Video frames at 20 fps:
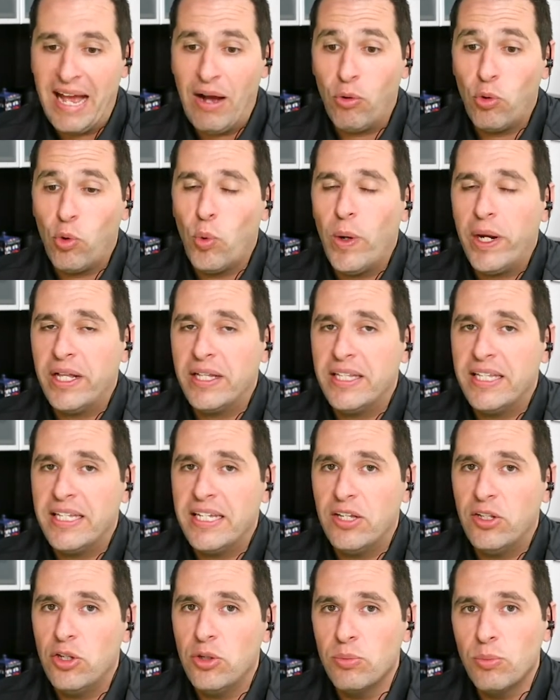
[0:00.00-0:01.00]
how quickly
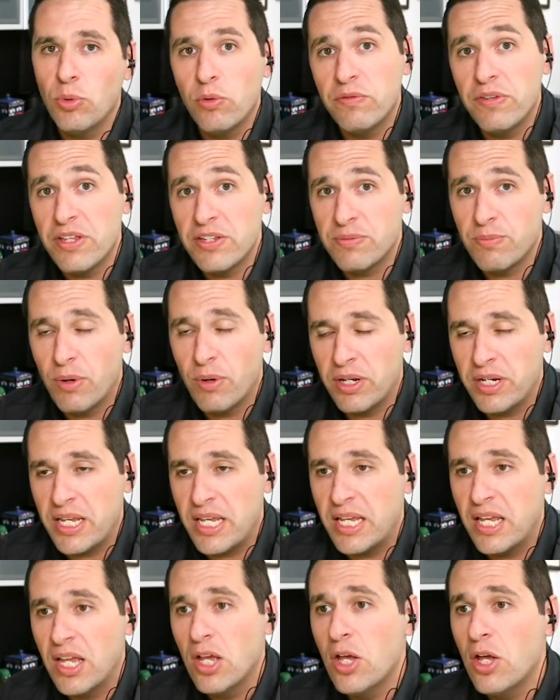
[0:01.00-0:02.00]
can you move this
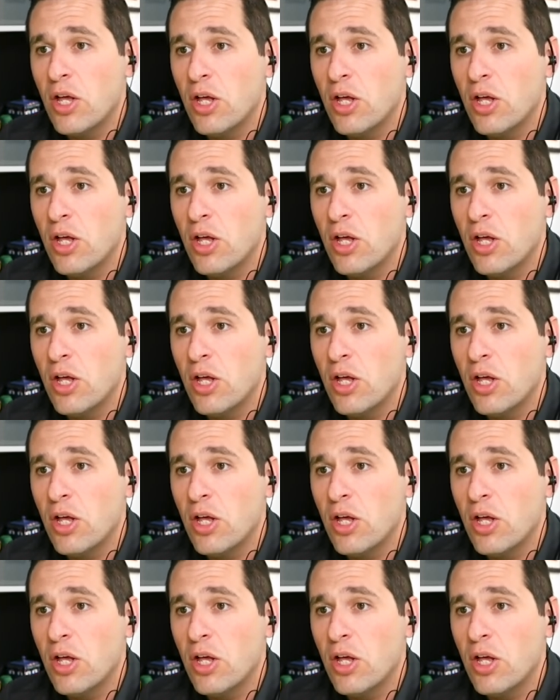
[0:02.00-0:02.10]
money